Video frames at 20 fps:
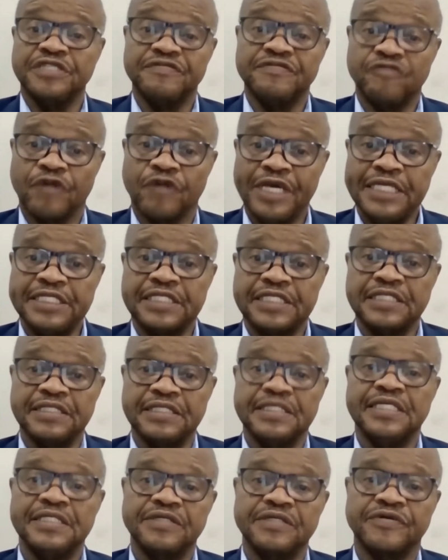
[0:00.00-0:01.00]
of race
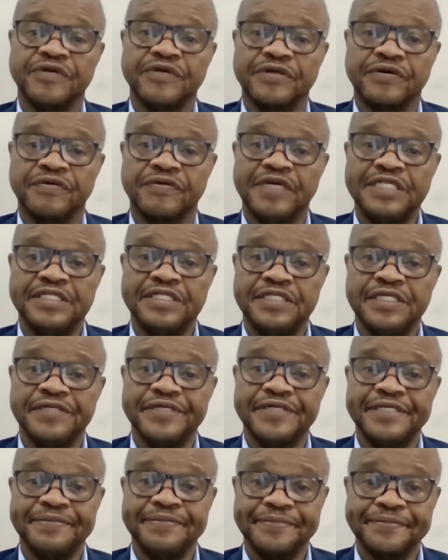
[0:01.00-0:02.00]
and critical race theory?